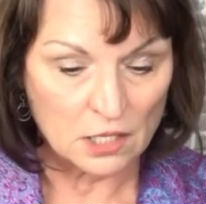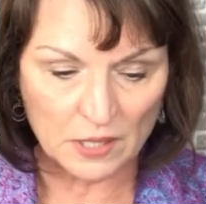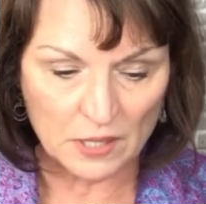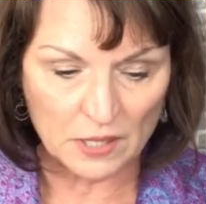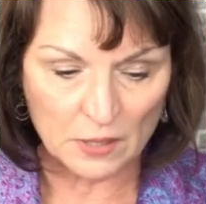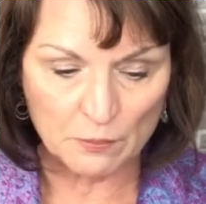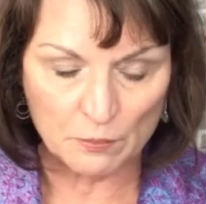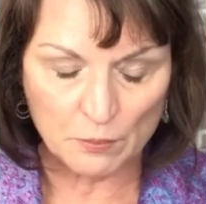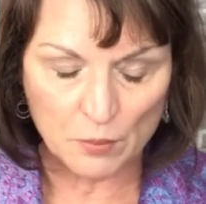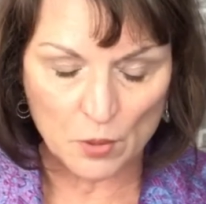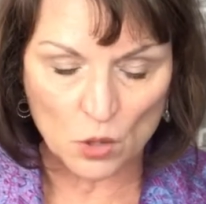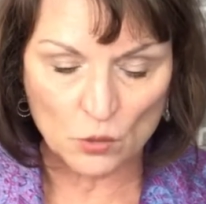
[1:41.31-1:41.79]

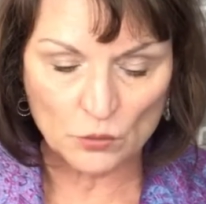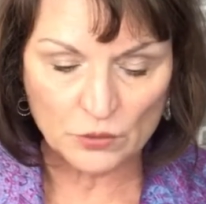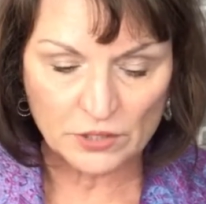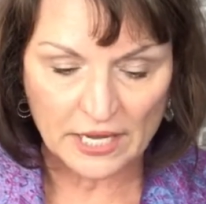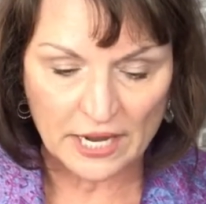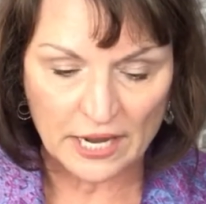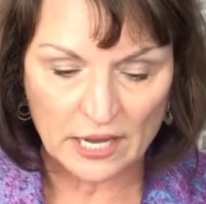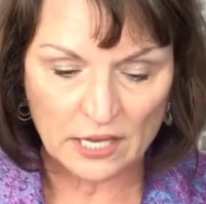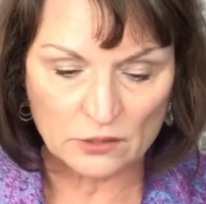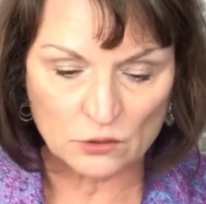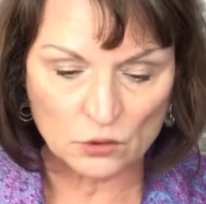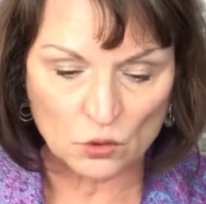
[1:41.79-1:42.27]
In both
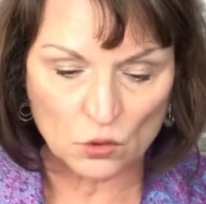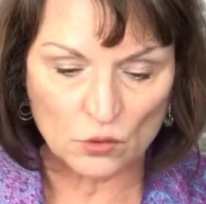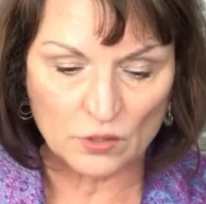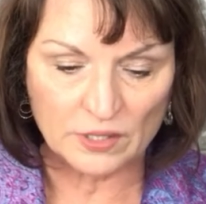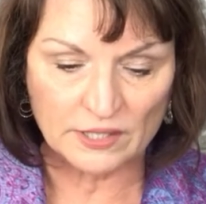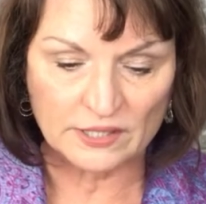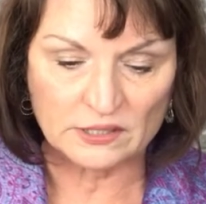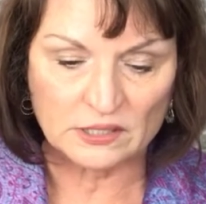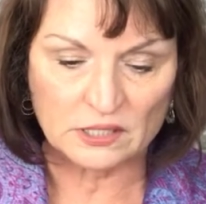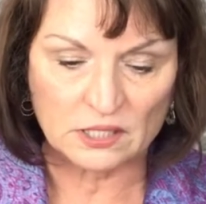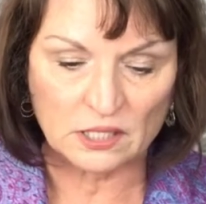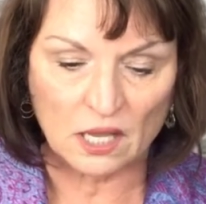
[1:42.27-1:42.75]

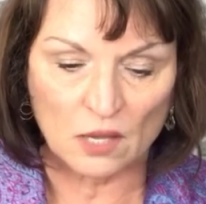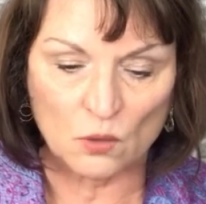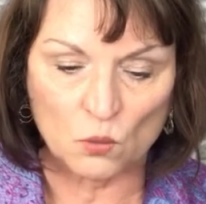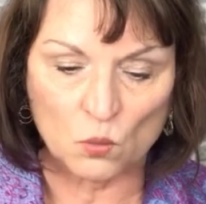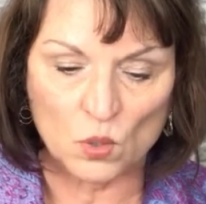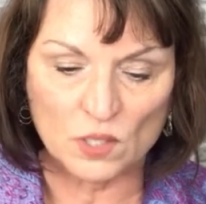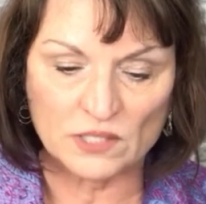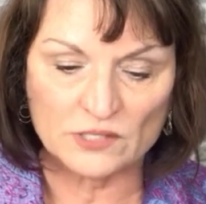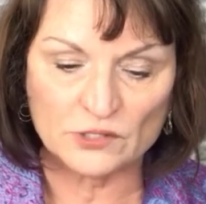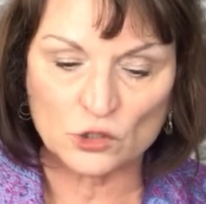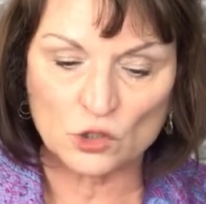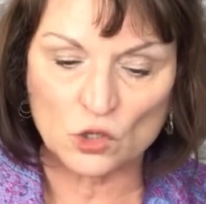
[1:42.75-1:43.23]
categories,
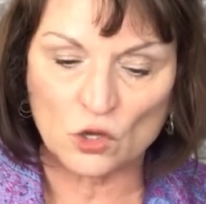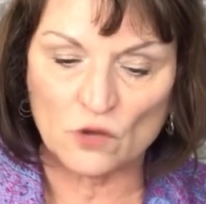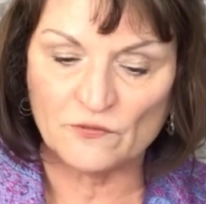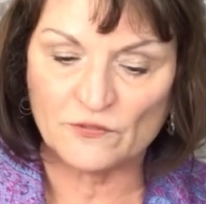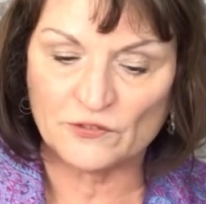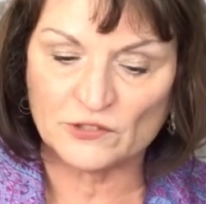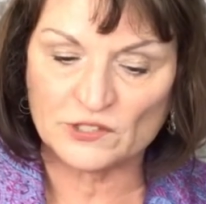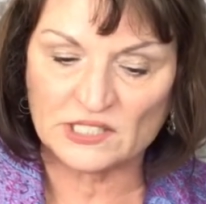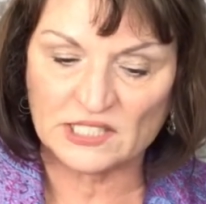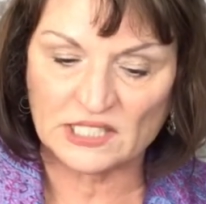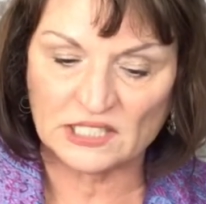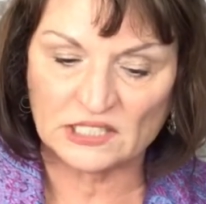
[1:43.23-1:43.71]
one sold
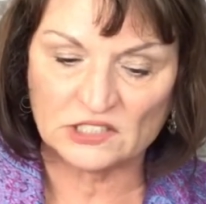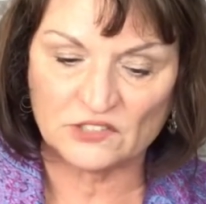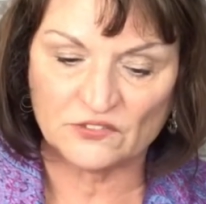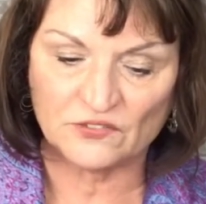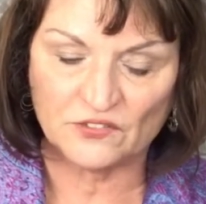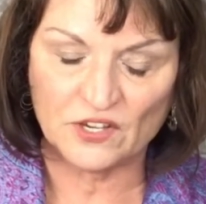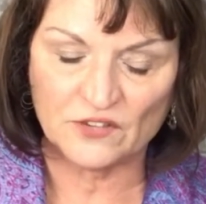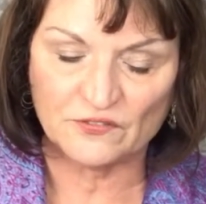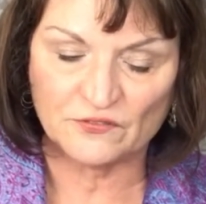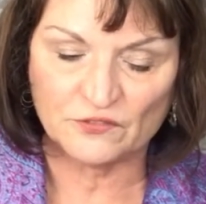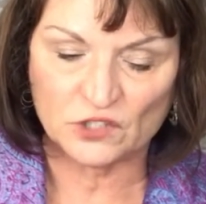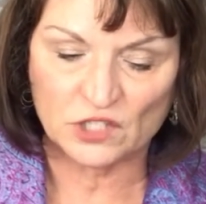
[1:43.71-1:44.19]
for
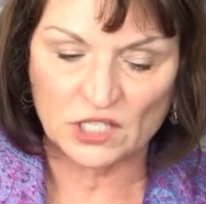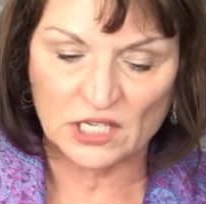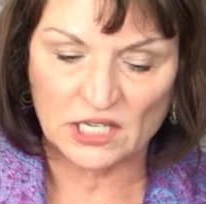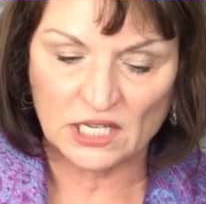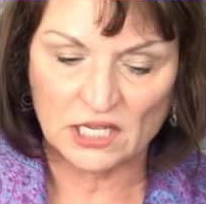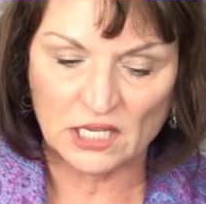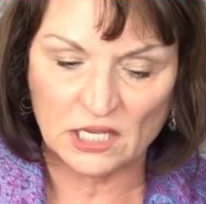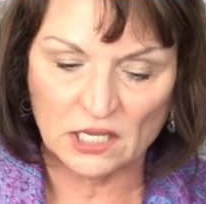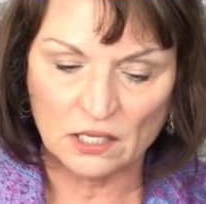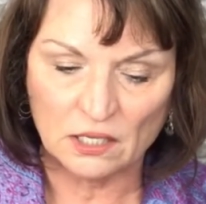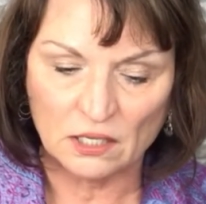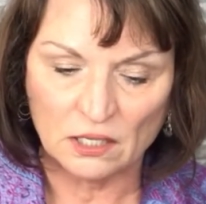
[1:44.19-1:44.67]

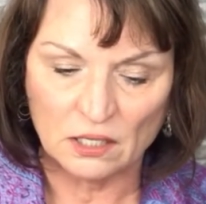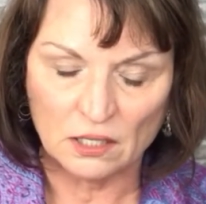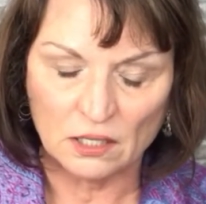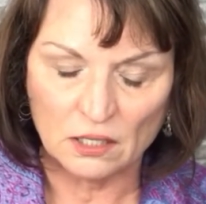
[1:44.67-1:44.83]
650